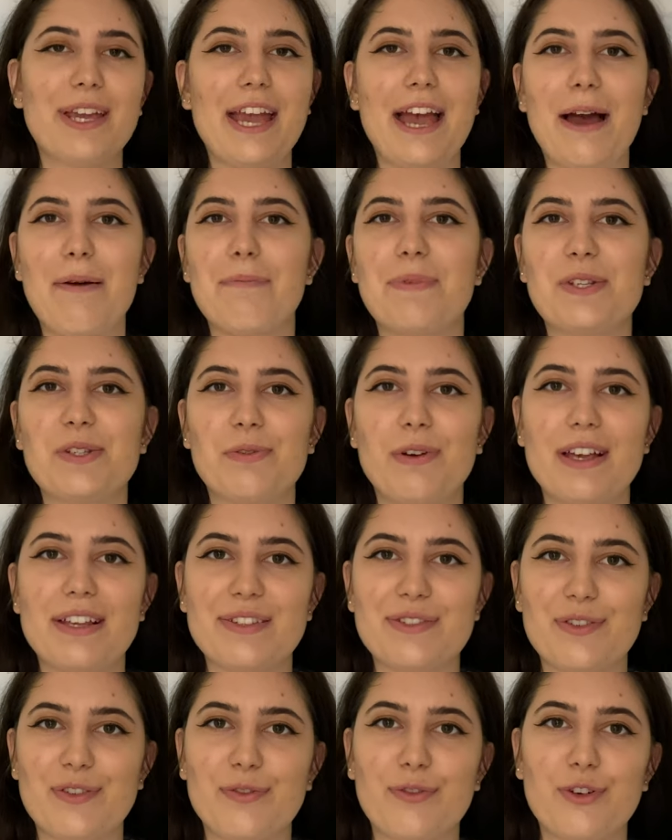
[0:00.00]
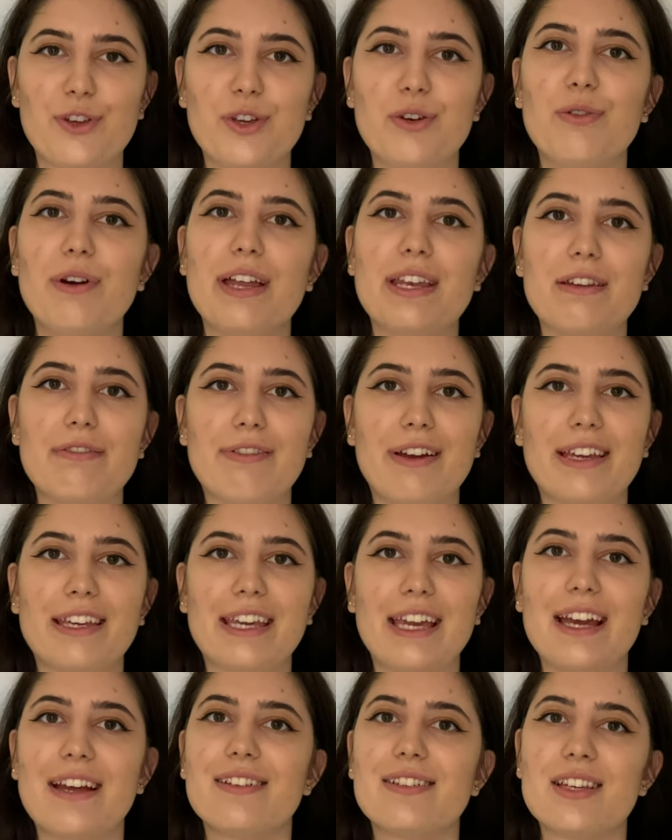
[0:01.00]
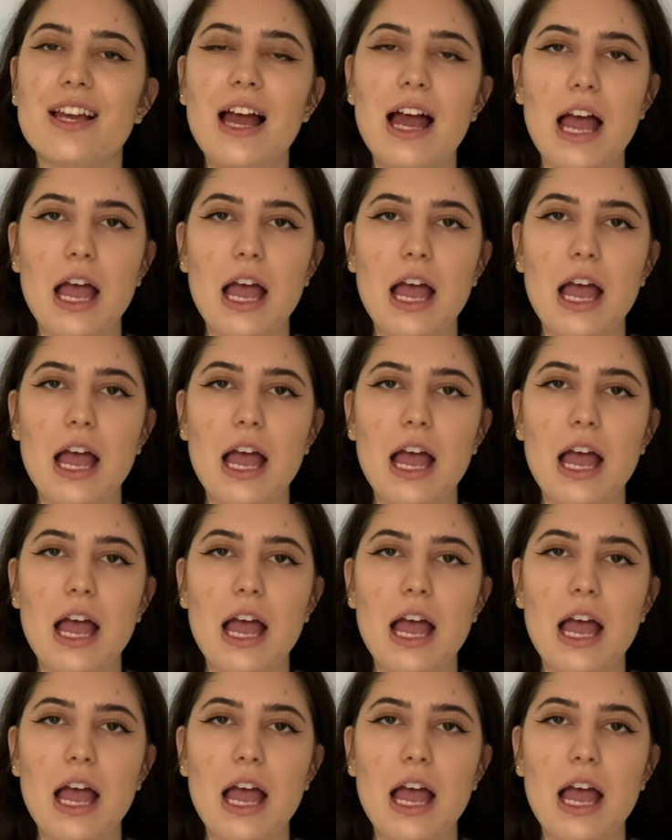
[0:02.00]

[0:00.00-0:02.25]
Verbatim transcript: happy to answer for you and if I can't